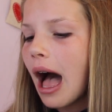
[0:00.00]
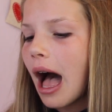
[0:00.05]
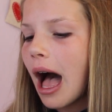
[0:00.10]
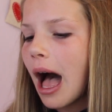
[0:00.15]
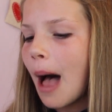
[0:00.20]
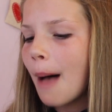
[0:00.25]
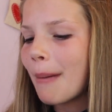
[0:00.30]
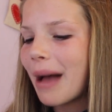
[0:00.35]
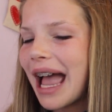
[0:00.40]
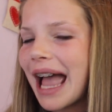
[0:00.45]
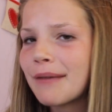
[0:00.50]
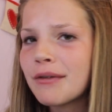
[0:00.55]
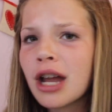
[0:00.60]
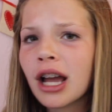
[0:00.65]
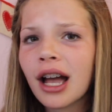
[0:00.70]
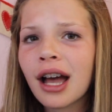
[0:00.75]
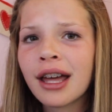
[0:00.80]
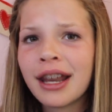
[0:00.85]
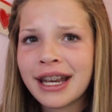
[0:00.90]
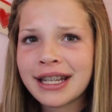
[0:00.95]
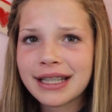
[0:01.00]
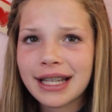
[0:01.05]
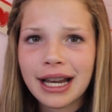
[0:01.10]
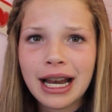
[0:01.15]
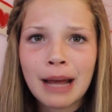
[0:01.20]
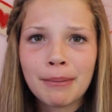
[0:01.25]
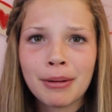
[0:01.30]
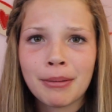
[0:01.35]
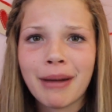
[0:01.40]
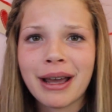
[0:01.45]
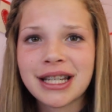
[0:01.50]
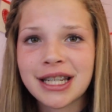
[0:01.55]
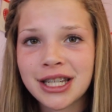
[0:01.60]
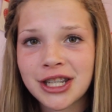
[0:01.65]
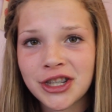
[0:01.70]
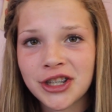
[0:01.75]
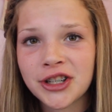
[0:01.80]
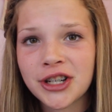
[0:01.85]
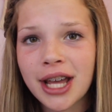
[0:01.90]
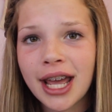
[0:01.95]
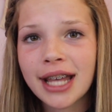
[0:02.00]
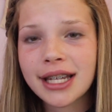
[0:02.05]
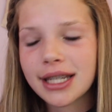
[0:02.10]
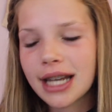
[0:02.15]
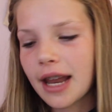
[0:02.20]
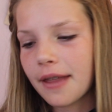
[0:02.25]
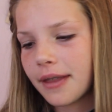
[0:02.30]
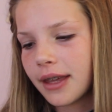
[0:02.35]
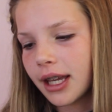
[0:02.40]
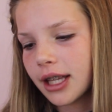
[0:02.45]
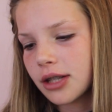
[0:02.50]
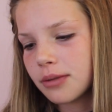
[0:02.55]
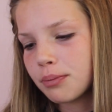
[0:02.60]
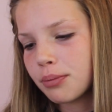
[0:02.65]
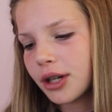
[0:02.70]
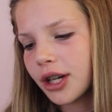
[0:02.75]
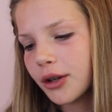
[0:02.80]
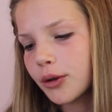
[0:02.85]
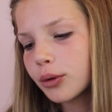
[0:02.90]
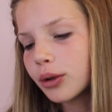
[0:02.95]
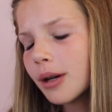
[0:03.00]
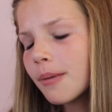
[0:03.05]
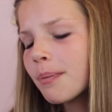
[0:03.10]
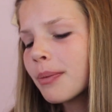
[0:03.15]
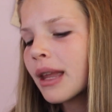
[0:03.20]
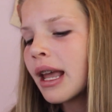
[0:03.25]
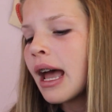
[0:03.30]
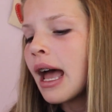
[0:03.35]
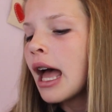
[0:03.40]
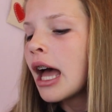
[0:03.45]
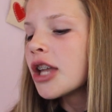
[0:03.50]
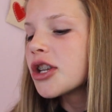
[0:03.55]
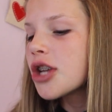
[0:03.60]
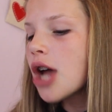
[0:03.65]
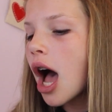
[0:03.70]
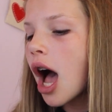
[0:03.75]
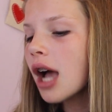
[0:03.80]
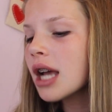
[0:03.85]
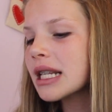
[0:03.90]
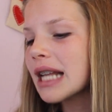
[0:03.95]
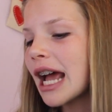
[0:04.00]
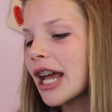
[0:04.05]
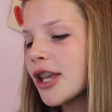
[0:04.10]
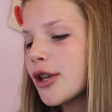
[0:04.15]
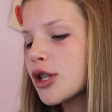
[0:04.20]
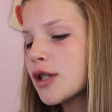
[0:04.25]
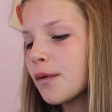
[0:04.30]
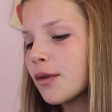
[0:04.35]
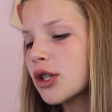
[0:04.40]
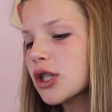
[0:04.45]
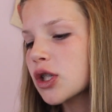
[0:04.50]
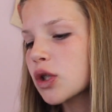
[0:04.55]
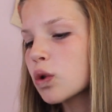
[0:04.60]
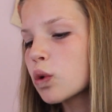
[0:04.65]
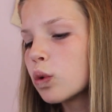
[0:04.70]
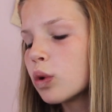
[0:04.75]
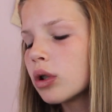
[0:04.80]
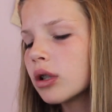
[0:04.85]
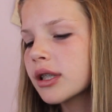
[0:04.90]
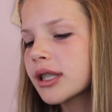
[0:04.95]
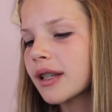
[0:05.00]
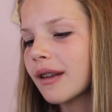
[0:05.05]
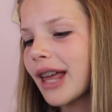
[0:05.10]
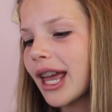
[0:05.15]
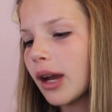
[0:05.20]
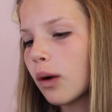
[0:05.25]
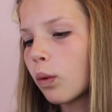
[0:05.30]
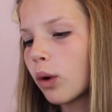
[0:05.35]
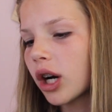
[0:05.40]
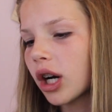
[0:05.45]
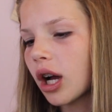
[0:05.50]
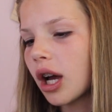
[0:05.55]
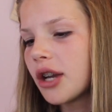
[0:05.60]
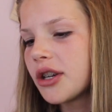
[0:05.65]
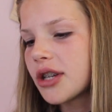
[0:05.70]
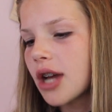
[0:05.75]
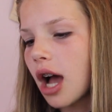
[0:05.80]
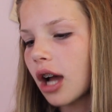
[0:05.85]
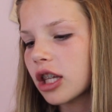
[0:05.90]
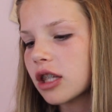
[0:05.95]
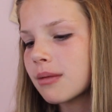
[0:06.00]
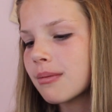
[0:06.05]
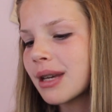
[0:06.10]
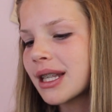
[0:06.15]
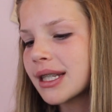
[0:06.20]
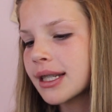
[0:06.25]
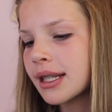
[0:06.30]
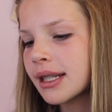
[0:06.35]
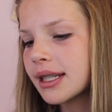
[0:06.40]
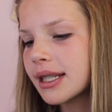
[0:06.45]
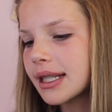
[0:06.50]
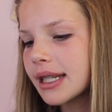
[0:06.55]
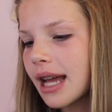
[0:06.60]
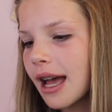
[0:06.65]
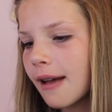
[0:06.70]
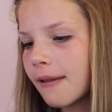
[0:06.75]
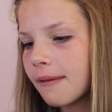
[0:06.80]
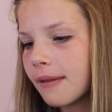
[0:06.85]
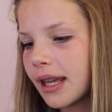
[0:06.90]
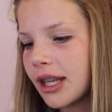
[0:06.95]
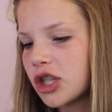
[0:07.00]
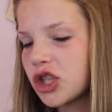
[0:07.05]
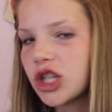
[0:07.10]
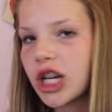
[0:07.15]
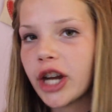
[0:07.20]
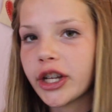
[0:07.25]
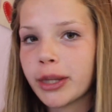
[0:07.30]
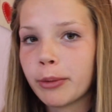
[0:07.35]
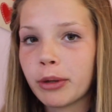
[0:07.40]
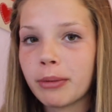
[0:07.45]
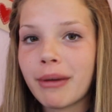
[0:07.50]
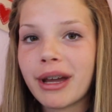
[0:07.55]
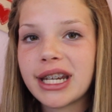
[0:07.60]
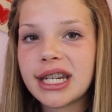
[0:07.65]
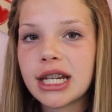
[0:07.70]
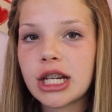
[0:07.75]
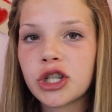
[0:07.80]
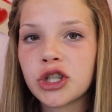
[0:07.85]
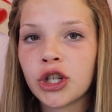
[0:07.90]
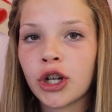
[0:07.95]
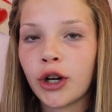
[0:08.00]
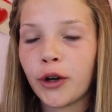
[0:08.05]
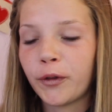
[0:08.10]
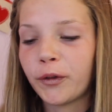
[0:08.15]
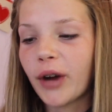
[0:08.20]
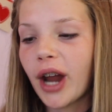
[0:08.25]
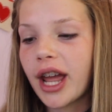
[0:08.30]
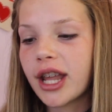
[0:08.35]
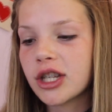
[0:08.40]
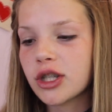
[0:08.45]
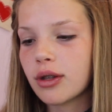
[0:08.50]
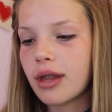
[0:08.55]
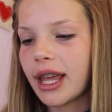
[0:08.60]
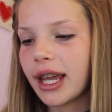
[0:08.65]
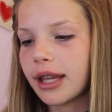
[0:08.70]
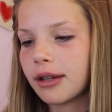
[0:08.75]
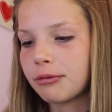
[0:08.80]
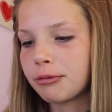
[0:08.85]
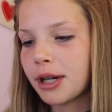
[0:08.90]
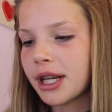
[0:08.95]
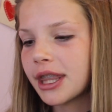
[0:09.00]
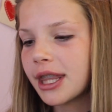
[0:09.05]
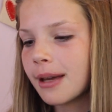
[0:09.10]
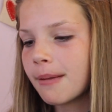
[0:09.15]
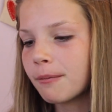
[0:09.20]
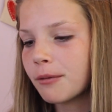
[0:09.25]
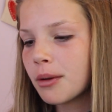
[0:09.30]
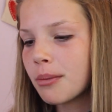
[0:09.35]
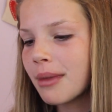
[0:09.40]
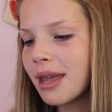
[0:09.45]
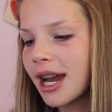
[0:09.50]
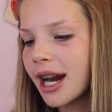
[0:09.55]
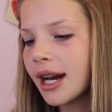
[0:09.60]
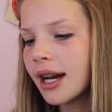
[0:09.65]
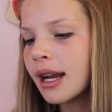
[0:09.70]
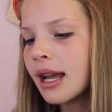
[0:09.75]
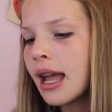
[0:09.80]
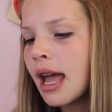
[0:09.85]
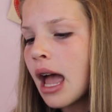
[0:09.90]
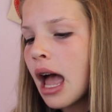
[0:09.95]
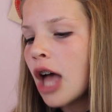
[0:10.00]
I have not gotten it set up, but my sister does, and I think it's pretty cool. Docs I use for school to like work on documents and stuff and share them with my teacher or friends so they can read them from there.